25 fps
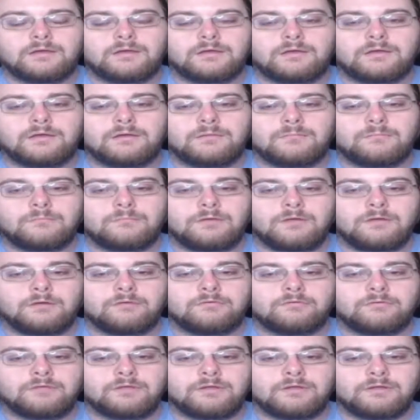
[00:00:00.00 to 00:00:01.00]
I'm
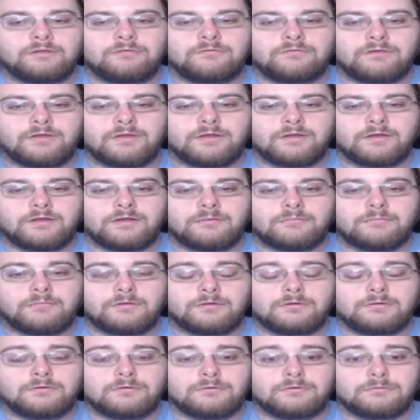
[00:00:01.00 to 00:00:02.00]
never giving up.
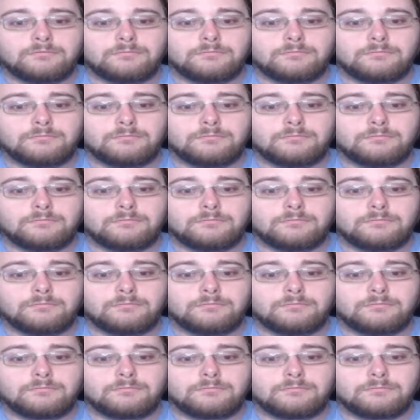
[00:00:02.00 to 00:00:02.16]
Oh,